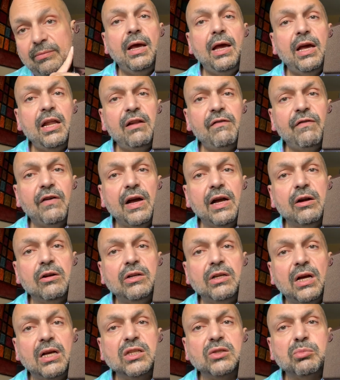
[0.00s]

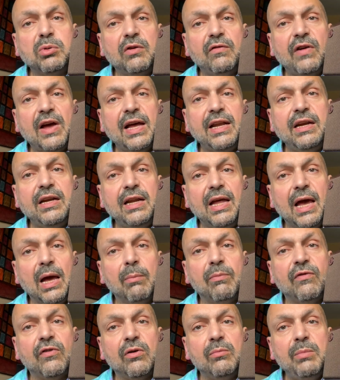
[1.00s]
Edifier does provide an
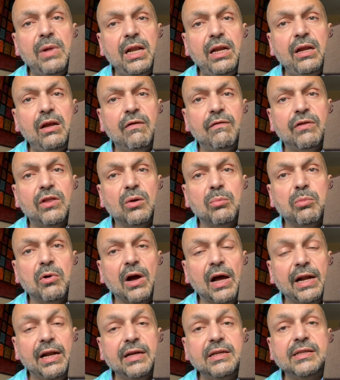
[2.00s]
app for many of their
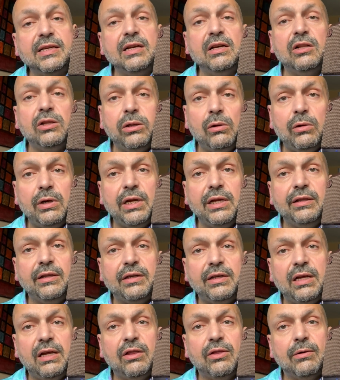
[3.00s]
products, including
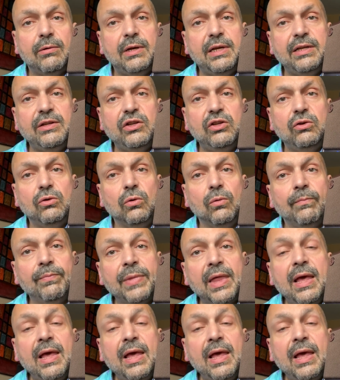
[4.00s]
the D32.